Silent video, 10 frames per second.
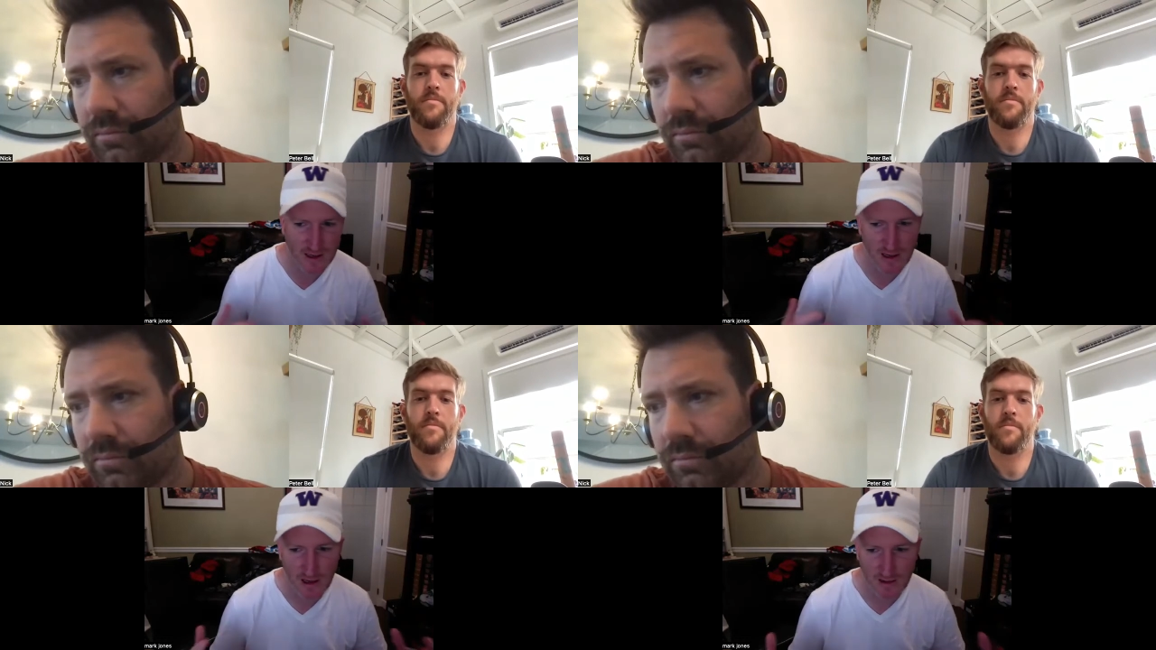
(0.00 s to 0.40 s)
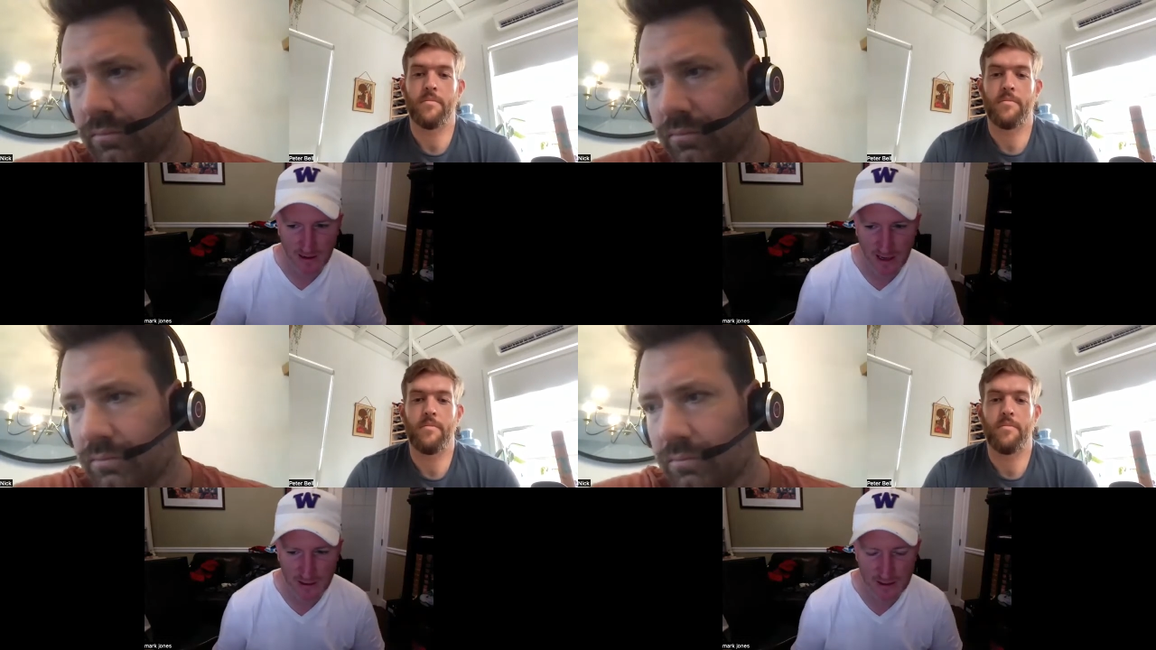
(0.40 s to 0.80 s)
Speaker 1: of
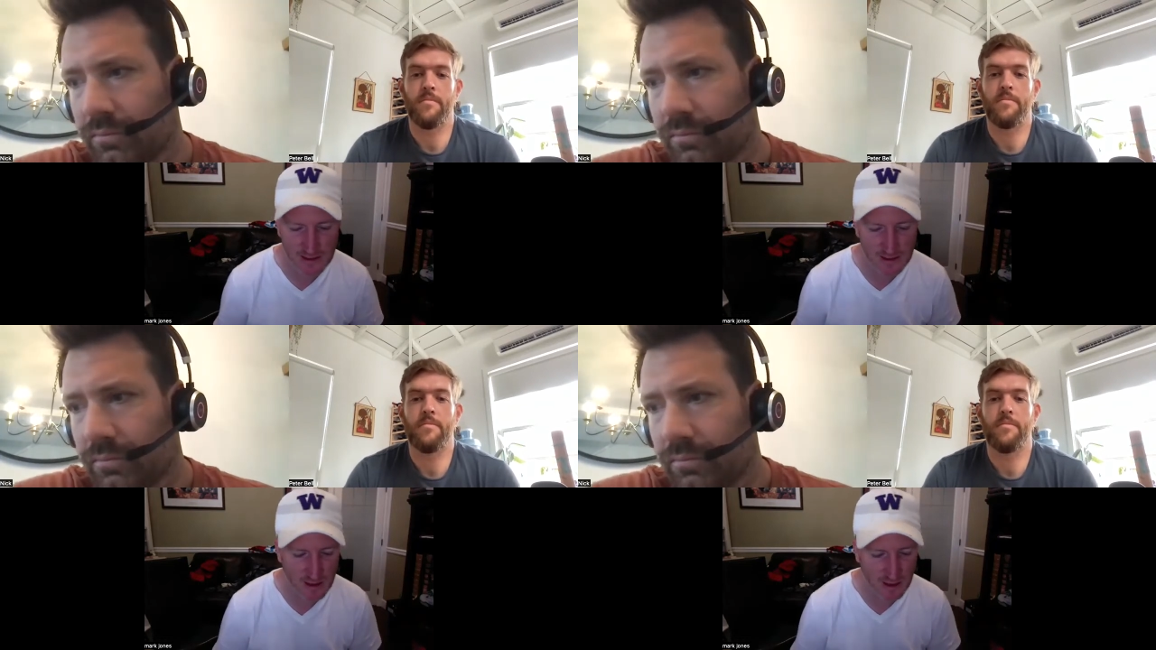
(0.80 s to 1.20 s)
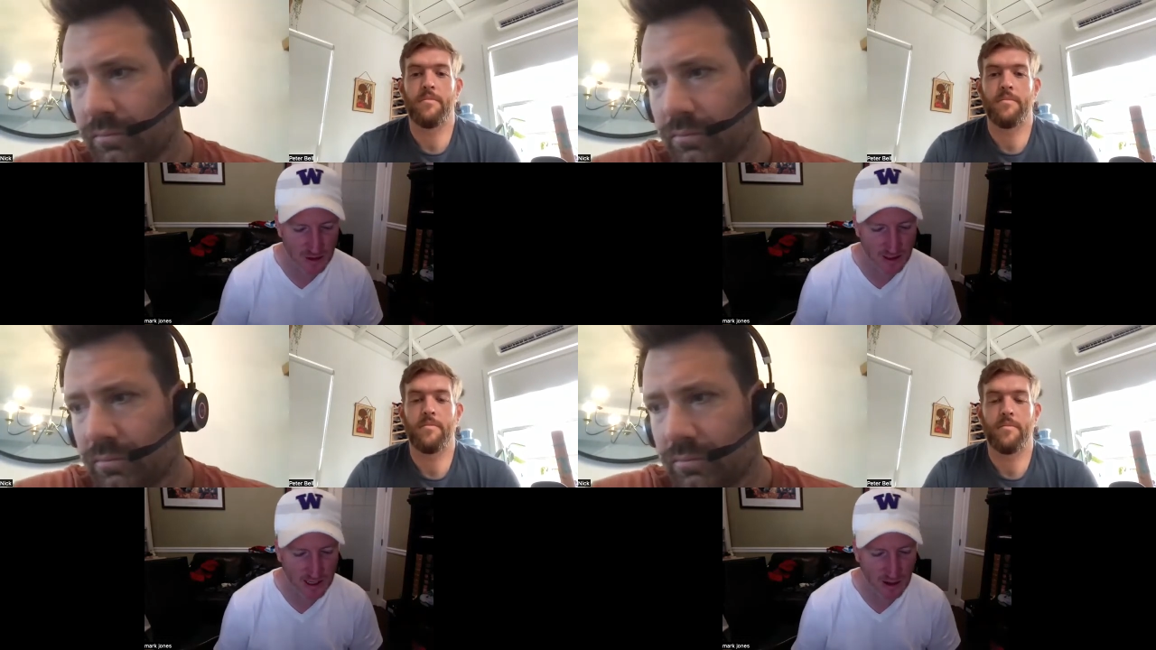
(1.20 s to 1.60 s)
how does this doctrine
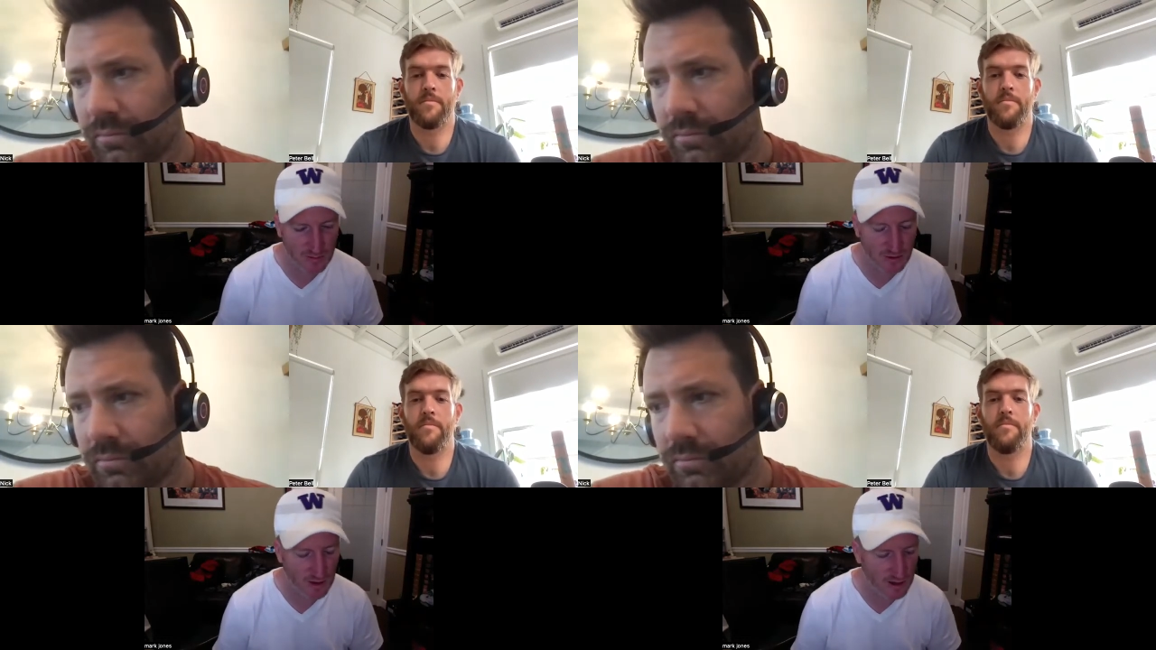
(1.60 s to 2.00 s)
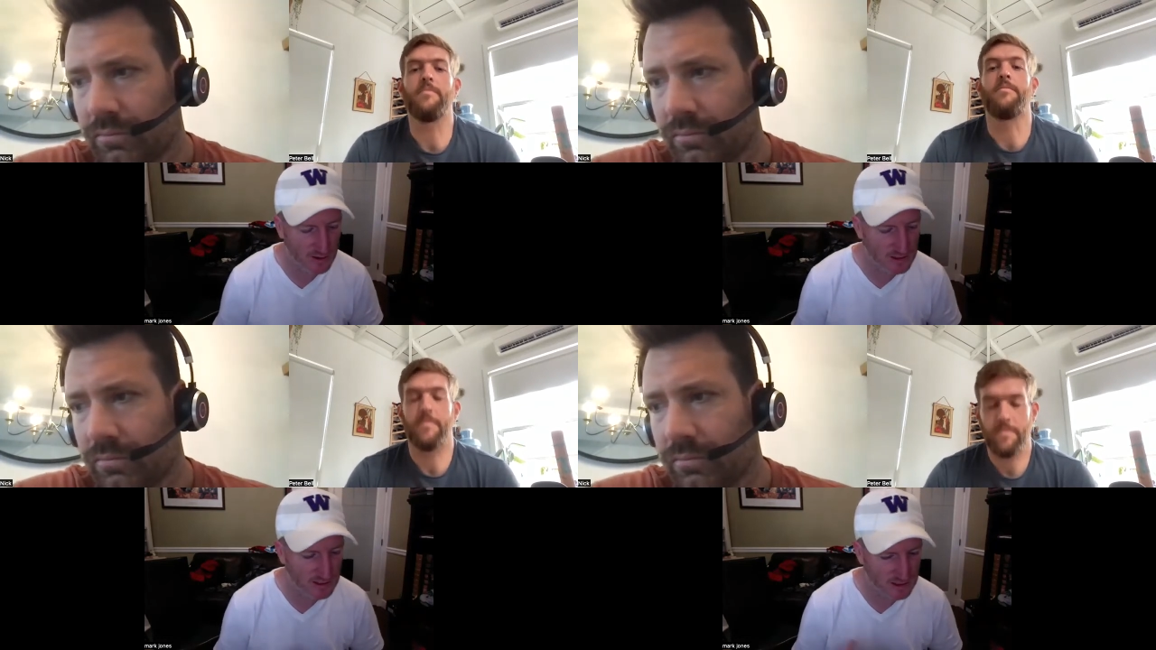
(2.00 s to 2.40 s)
help you, how does
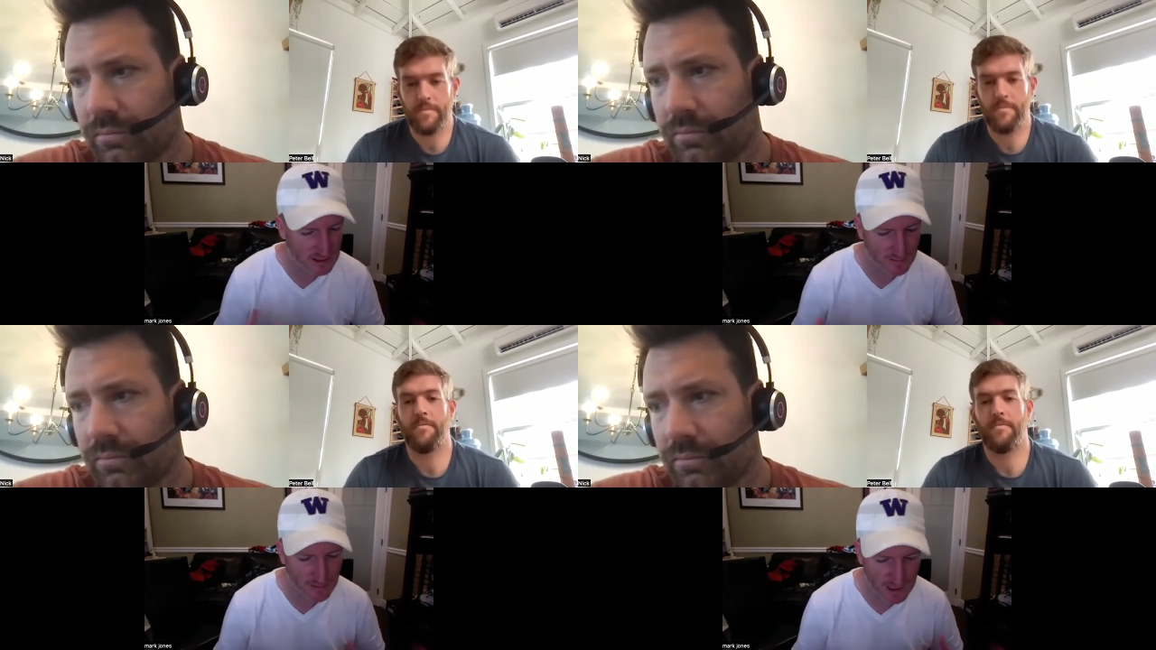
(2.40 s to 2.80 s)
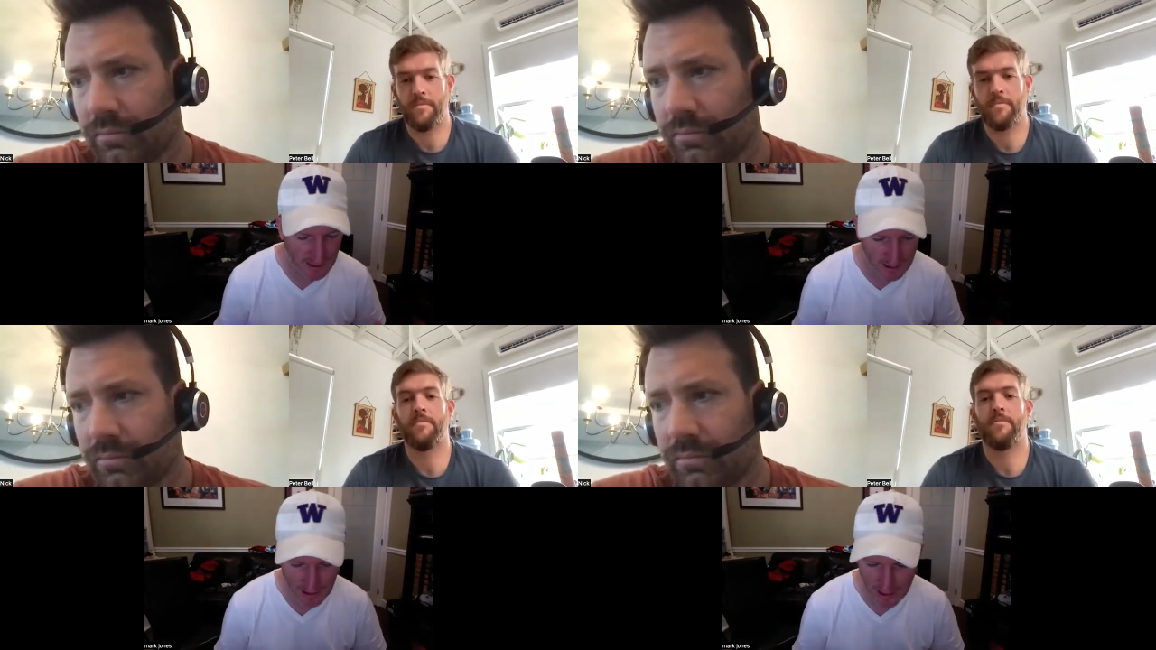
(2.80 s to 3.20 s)
it apply to
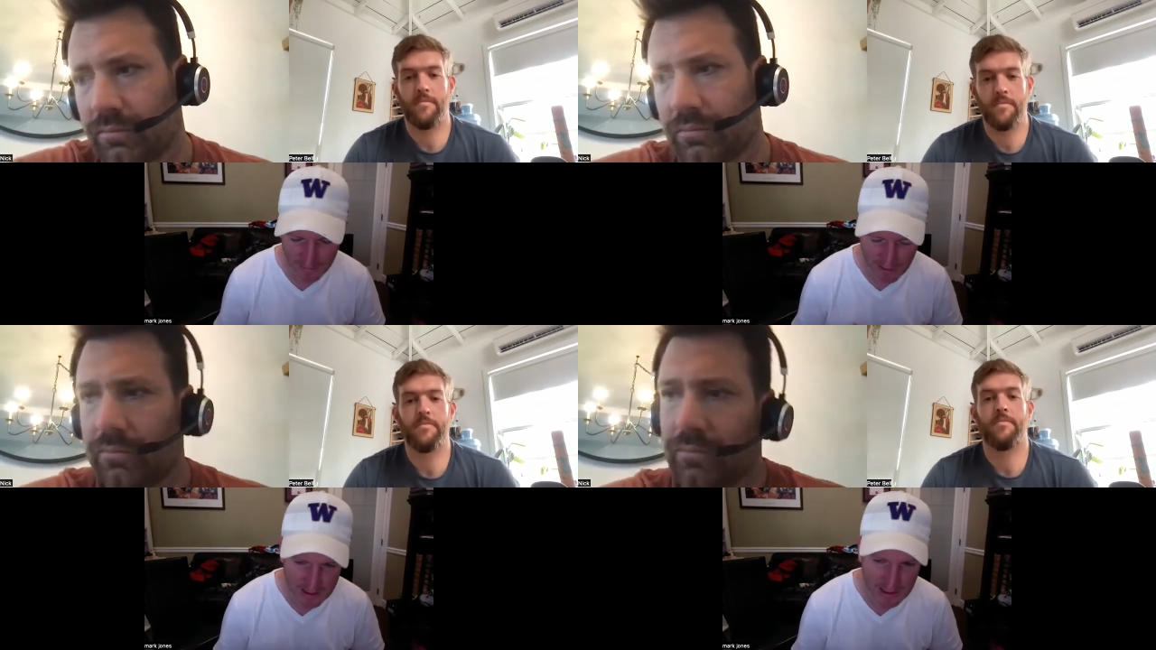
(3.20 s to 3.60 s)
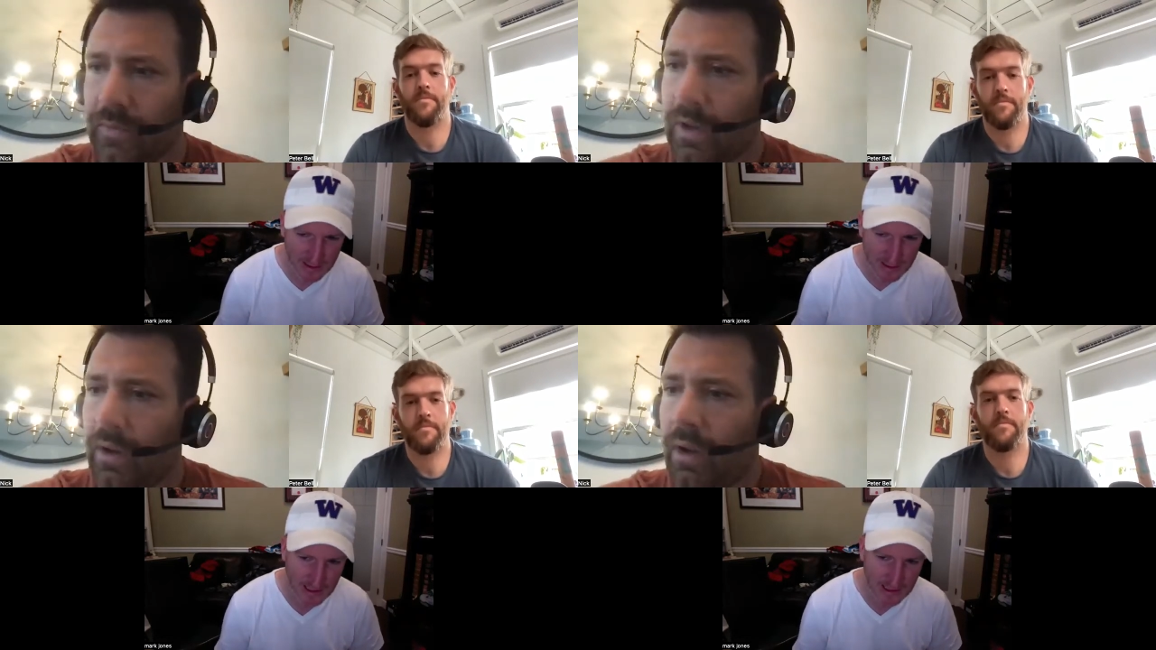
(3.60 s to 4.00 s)
life, things like
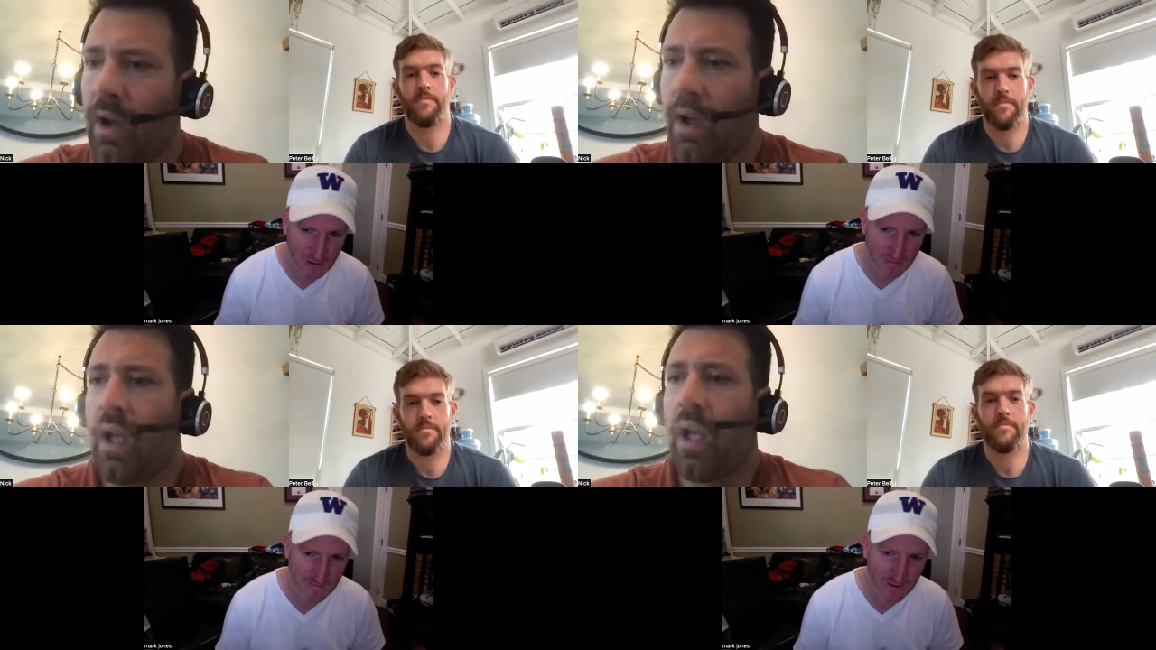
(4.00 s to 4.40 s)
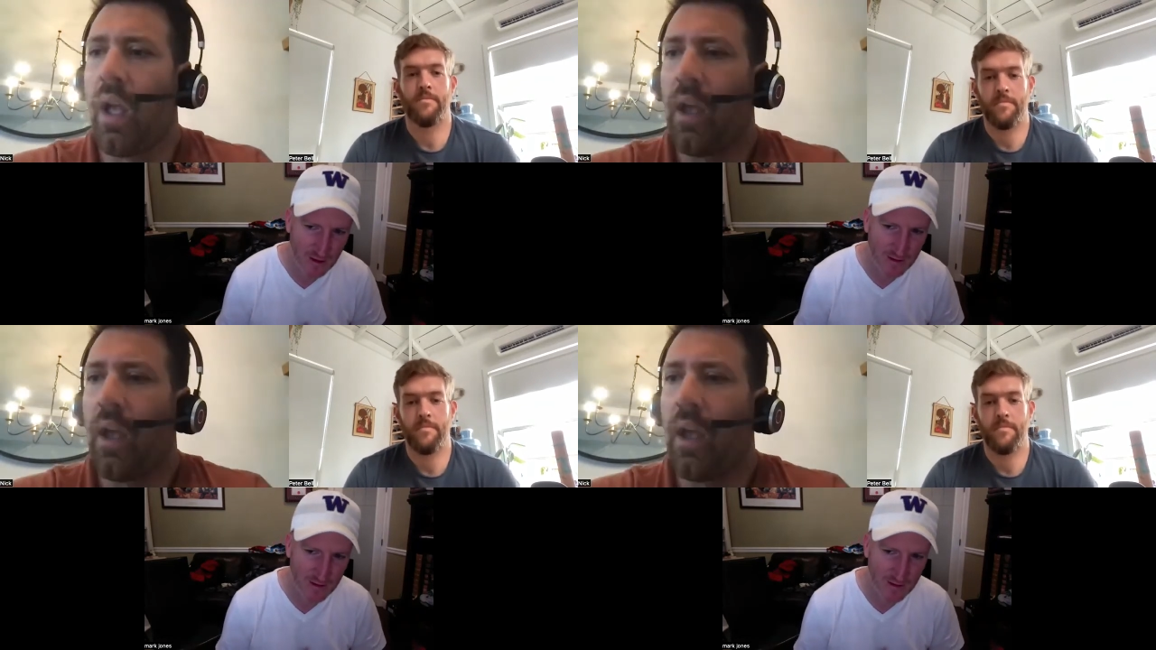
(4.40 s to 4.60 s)
that. So the flow